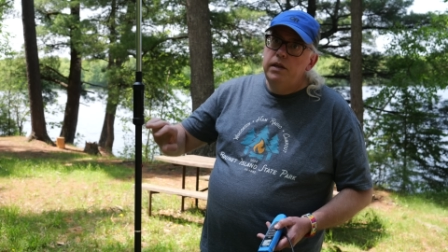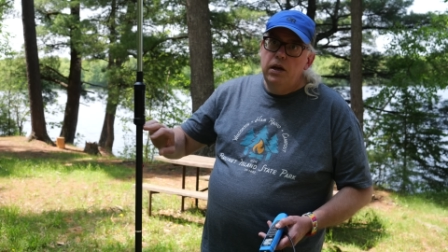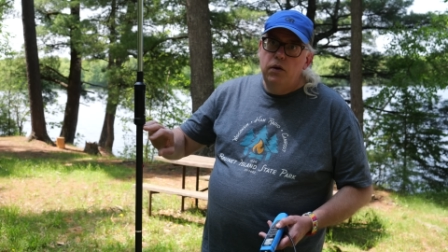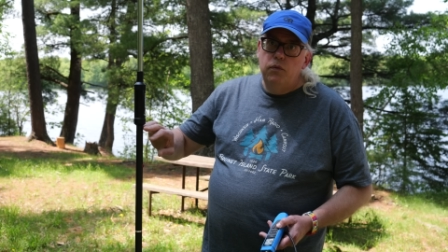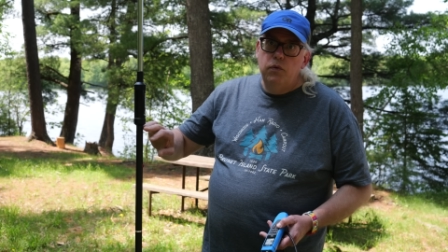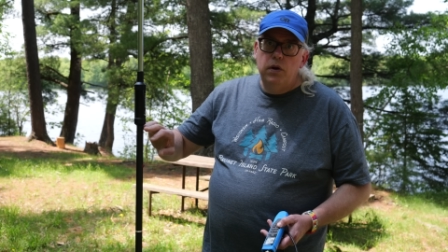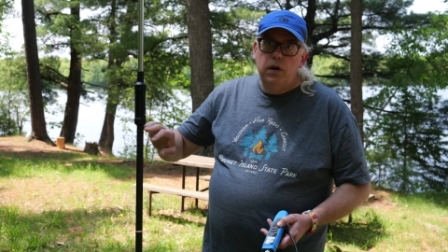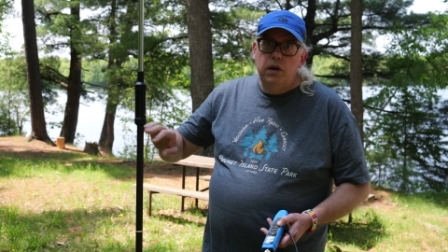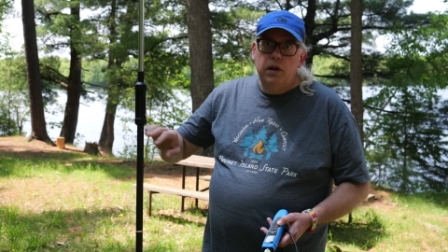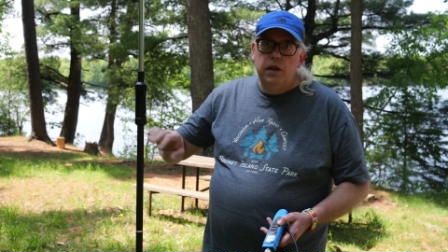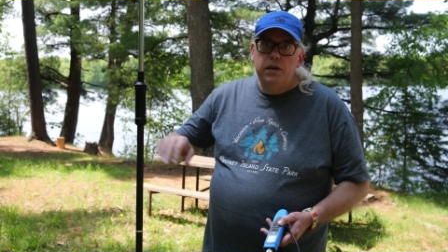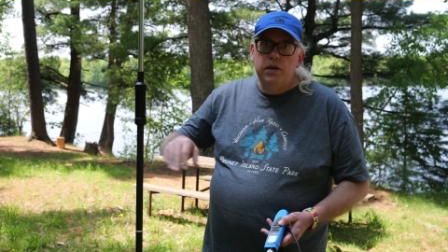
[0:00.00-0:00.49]
that
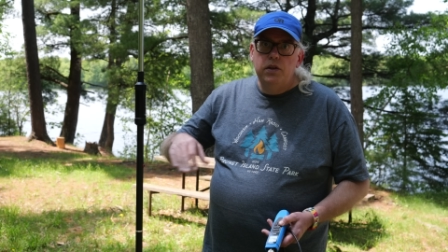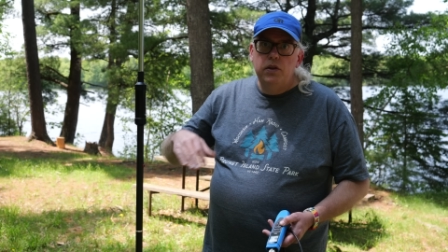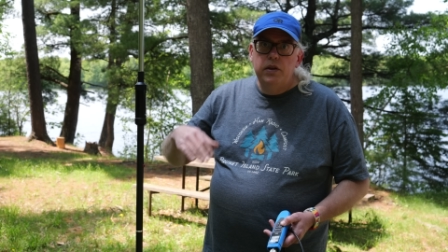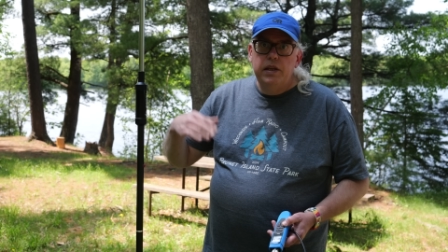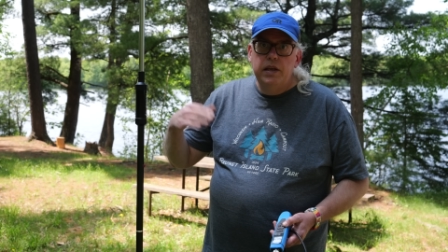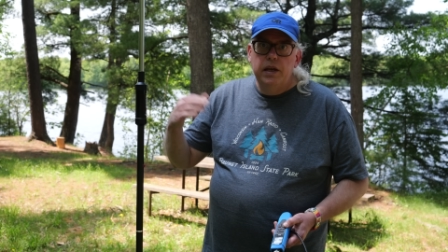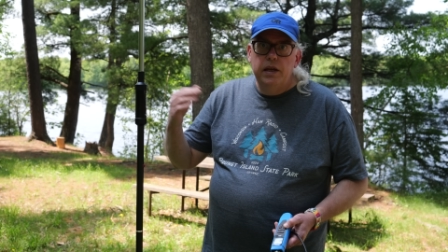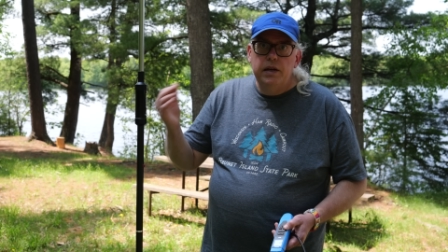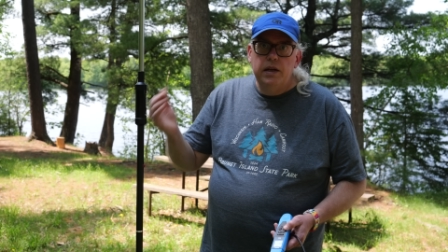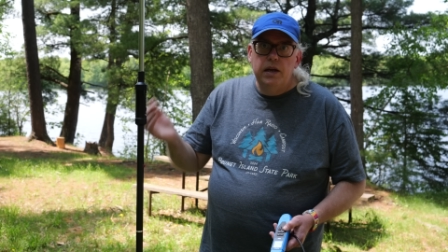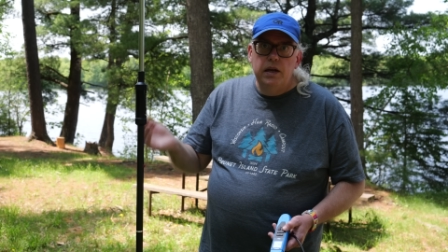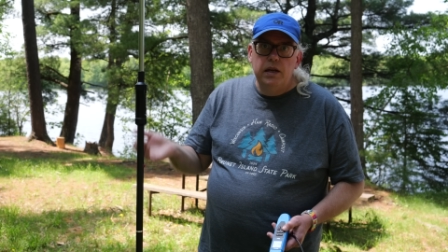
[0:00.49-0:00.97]
will let you
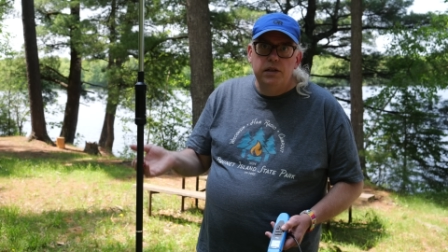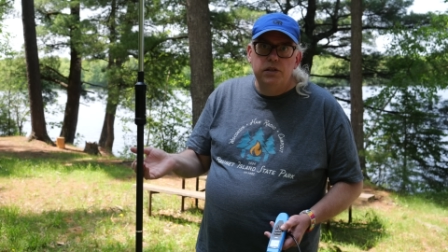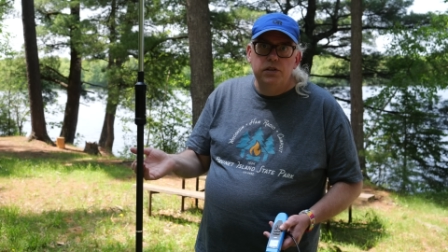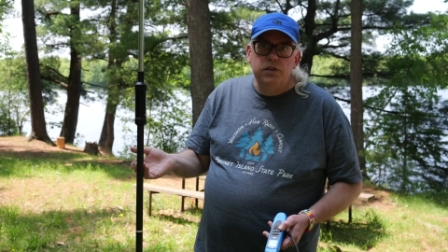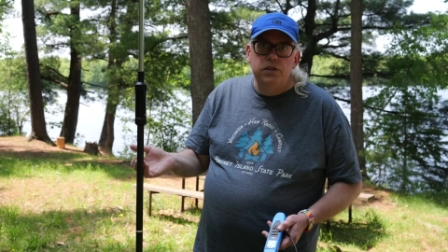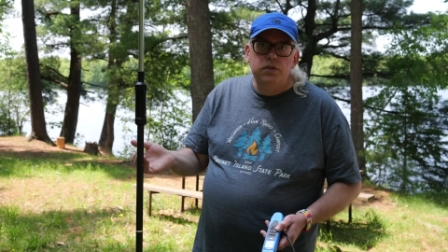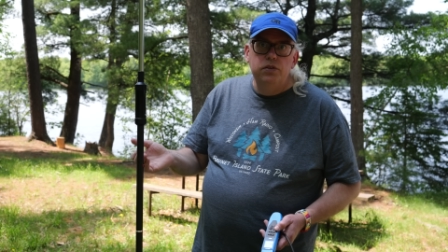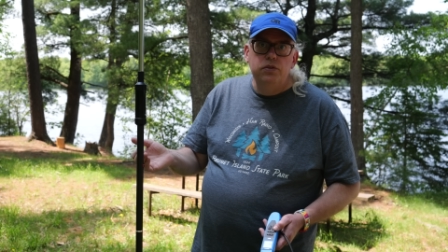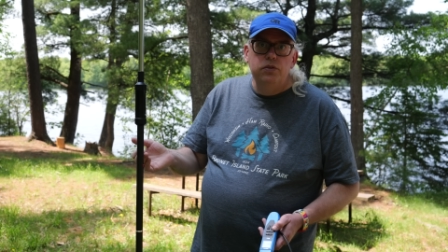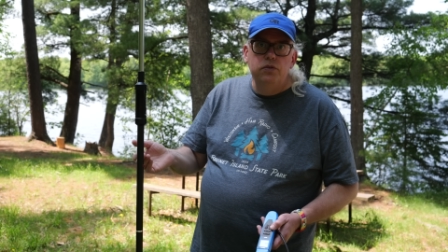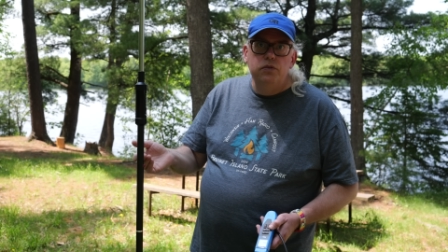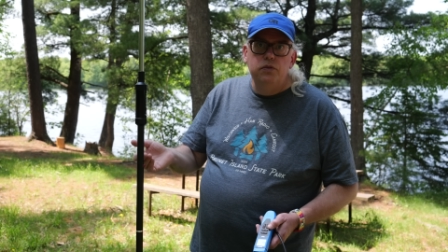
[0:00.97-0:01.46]
get on
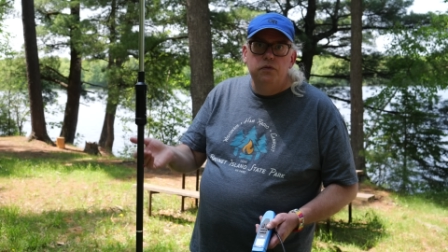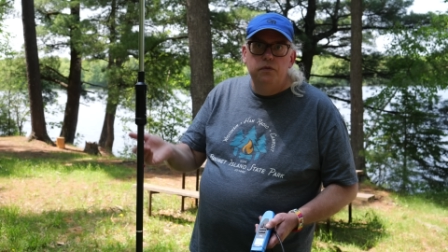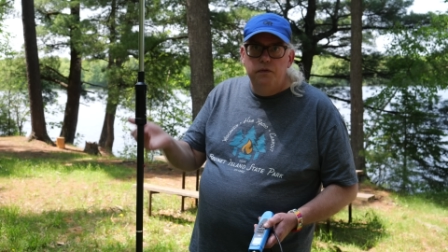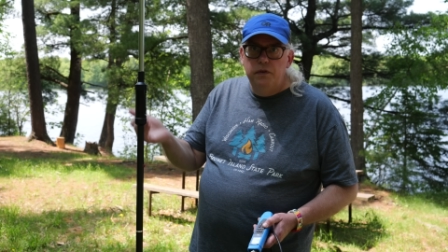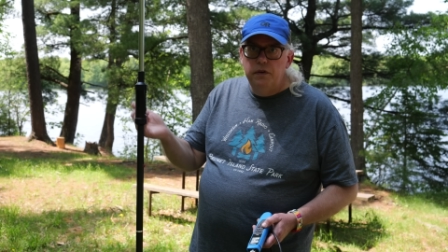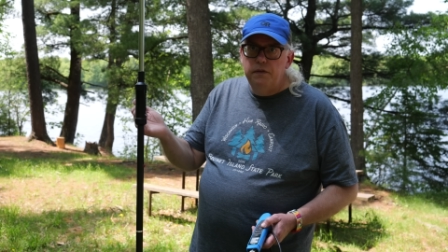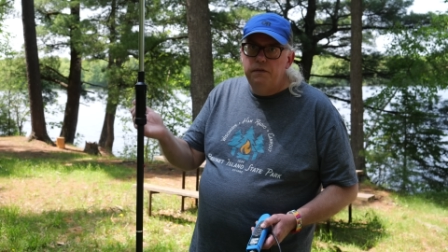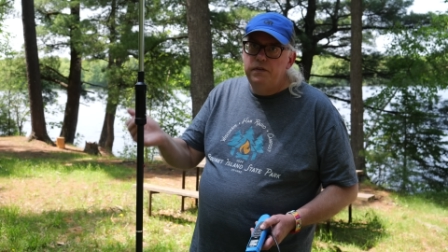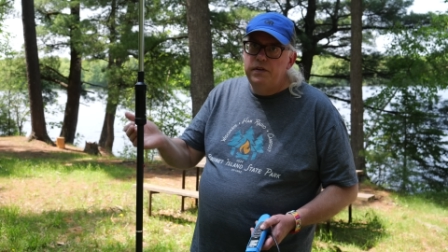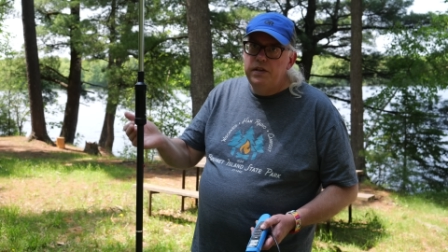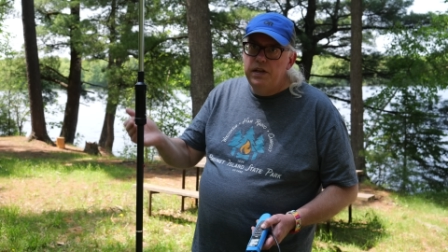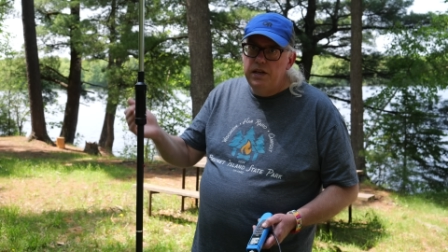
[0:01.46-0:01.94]
to
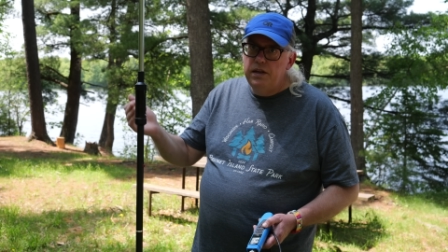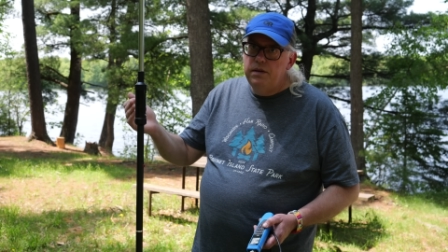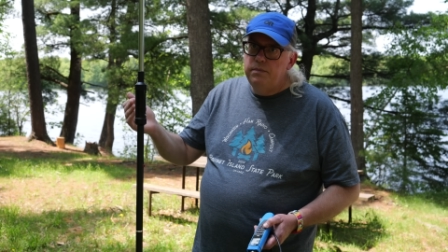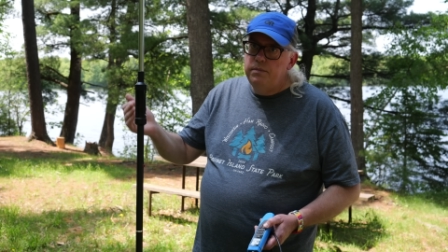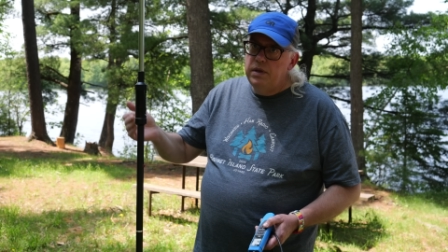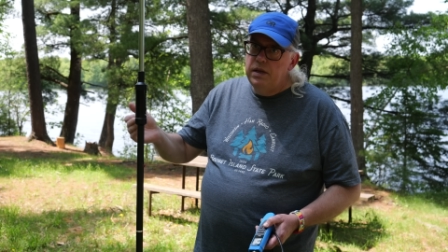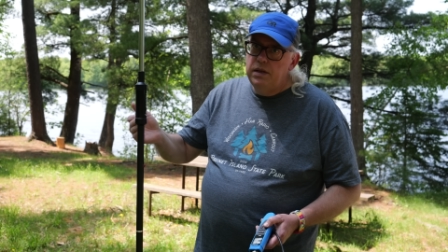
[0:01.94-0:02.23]
15